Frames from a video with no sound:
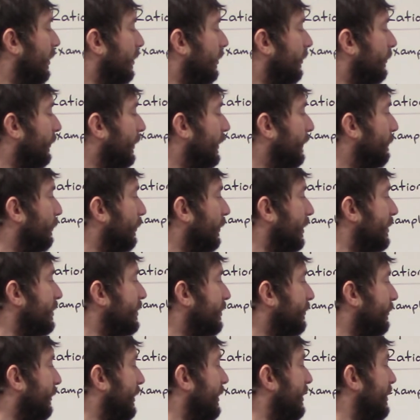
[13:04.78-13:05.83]
3 plus
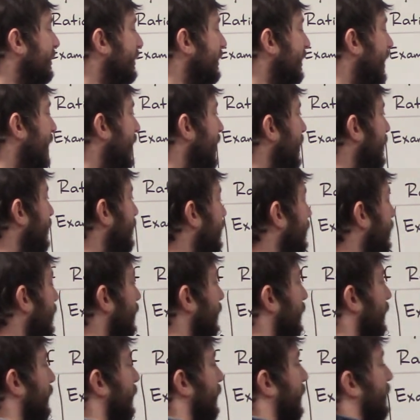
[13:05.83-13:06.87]
3 is 9.
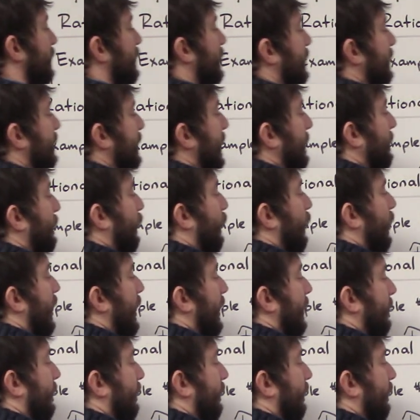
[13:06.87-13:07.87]
This is step 1.